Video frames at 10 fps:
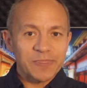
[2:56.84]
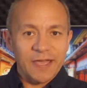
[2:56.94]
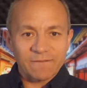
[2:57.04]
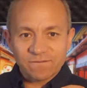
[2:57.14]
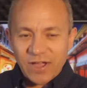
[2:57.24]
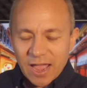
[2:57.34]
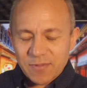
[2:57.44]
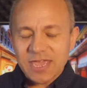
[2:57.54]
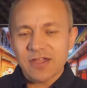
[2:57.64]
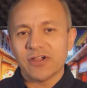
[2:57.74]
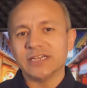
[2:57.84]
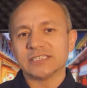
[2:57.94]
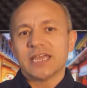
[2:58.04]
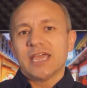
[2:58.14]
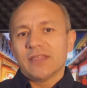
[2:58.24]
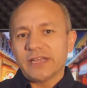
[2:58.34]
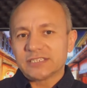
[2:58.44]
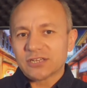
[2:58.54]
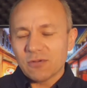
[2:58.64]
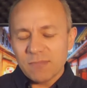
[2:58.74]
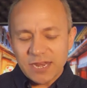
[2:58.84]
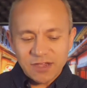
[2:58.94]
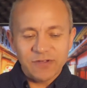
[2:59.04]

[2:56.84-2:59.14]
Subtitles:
the farming areas that so many